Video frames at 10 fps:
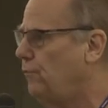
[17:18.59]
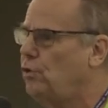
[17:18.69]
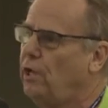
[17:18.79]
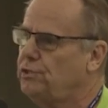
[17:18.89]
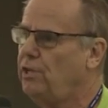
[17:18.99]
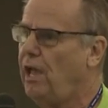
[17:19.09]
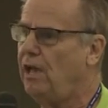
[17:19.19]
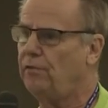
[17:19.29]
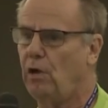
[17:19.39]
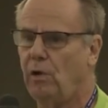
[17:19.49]
if you're less than a
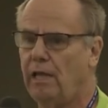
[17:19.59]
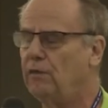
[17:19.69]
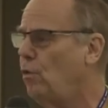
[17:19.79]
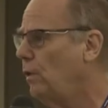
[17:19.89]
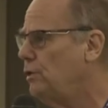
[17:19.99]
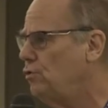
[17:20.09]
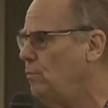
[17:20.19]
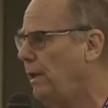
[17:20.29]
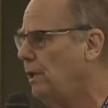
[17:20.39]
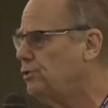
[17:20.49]
half an hour late, of only 2
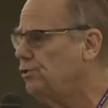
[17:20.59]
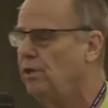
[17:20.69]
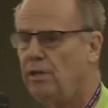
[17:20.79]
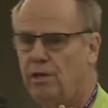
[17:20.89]
minutes.